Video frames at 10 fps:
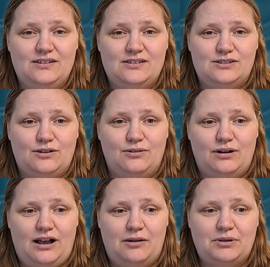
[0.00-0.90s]
So
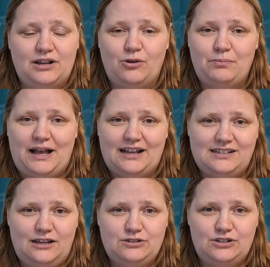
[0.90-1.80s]
I'm going to go back
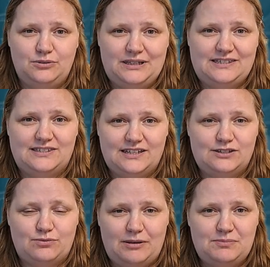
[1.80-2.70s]
now to doing
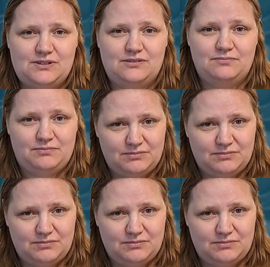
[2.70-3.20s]
6 reps,